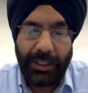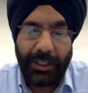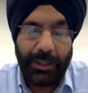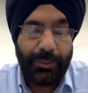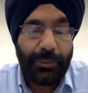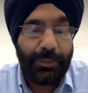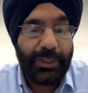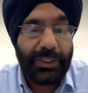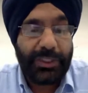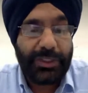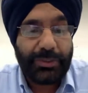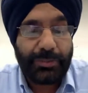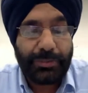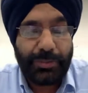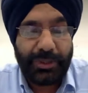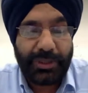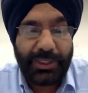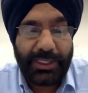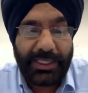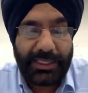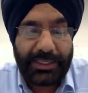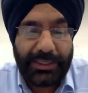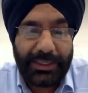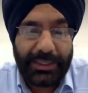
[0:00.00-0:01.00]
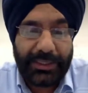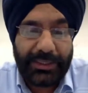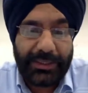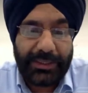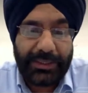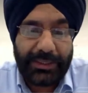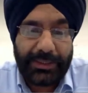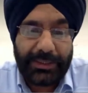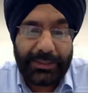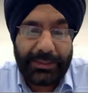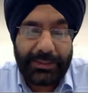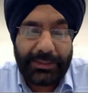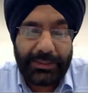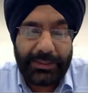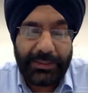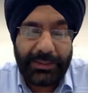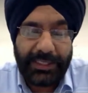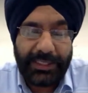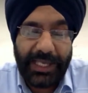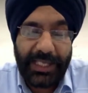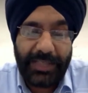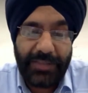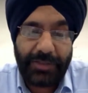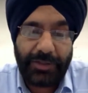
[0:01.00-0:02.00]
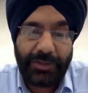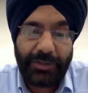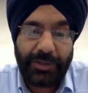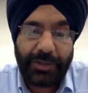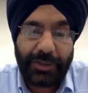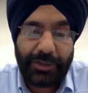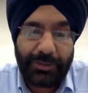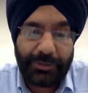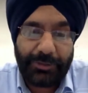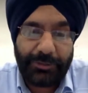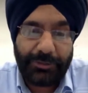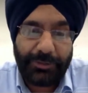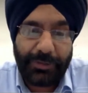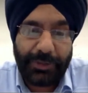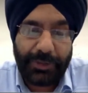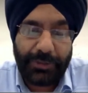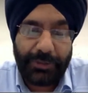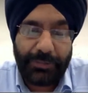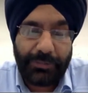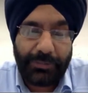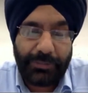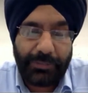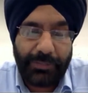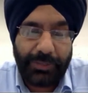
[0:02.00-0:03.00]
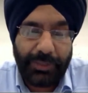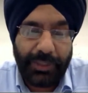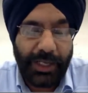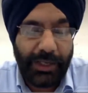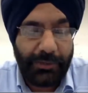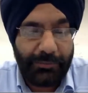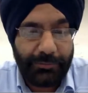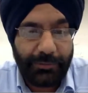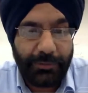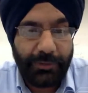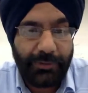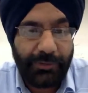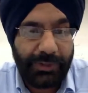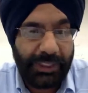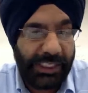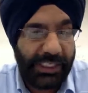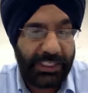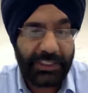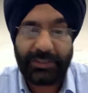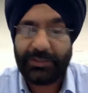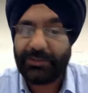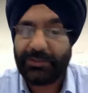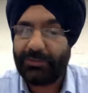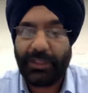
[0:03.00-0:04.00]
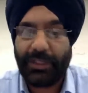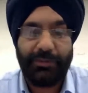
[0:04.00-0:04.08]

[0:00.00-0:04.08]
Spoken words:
which protected the astronauts from the harmful radiations.